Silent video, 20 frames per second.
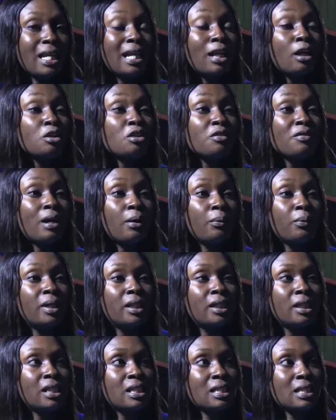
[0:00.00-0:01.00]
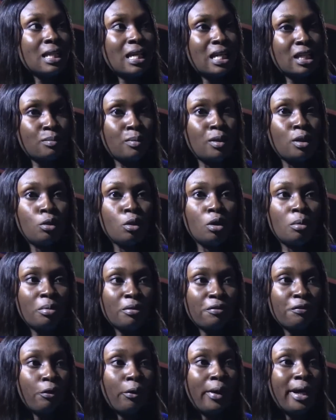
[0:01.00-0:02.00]
A lot of awareness has been done
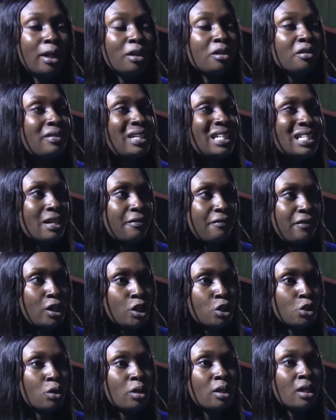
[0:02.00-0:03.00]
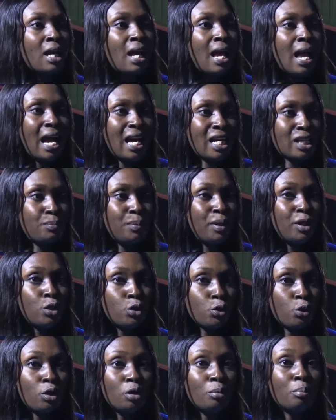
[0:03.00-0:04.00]
before, a lot of intervention has been
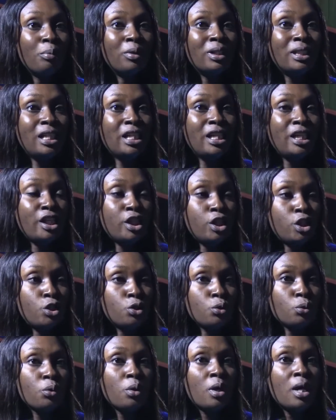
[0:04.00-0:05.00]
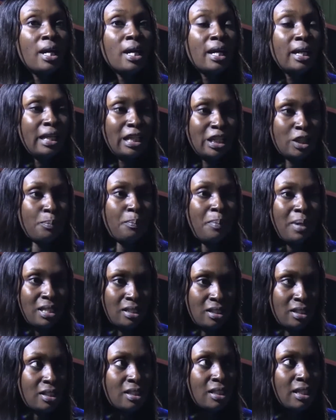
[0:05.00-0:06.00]
done, but the issue is
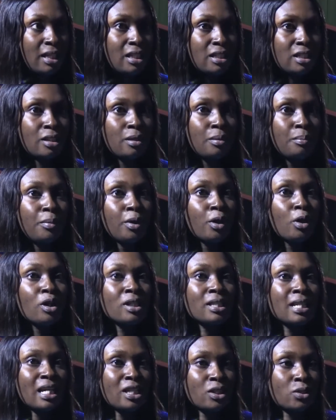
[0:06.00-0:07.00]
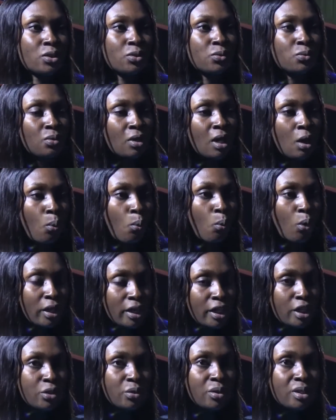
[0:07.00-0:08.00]
persistent because as one
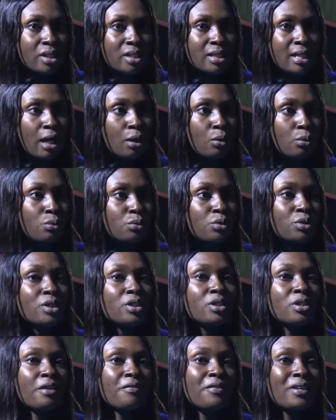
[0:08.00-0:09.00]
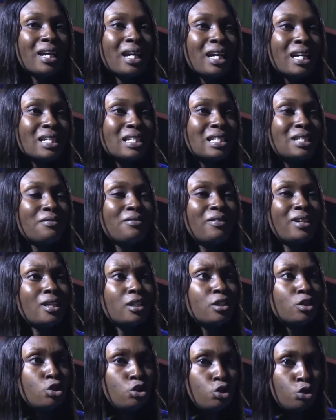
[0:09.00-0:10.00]
issue is tackled, traffickers
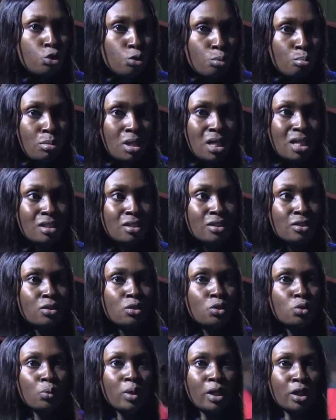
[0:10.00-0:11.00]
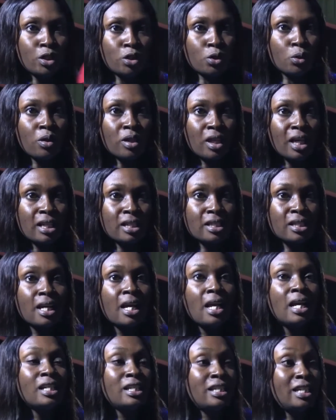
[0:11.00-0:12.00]
devise new means to ensure that
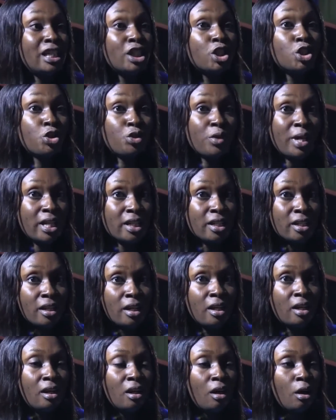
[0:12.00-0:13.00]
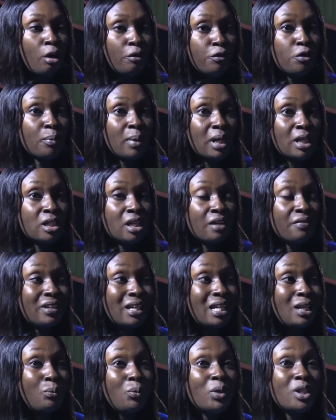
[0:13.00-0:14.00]
the trade of human
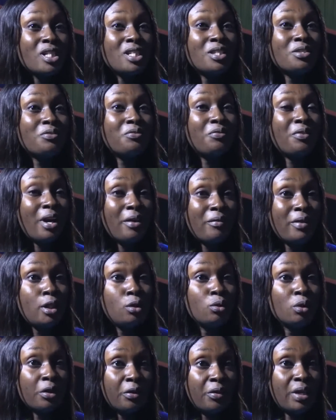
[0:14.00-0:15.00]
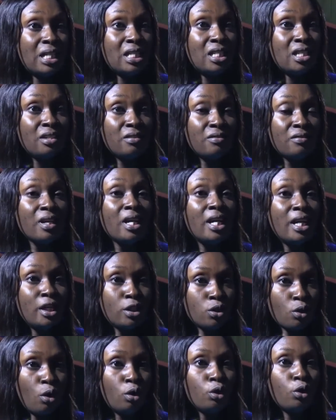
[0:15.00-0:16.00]
trafficking, which is very lucrative,
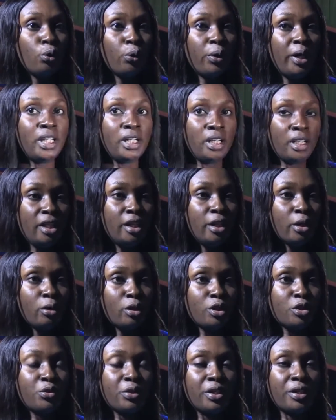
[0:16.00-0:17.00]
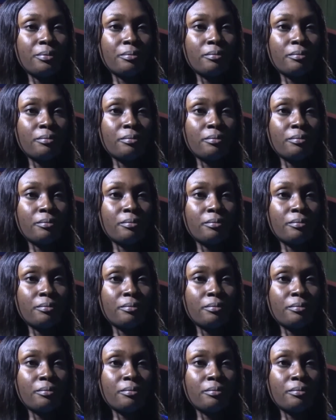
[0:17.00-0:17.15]
is ongoing in the country.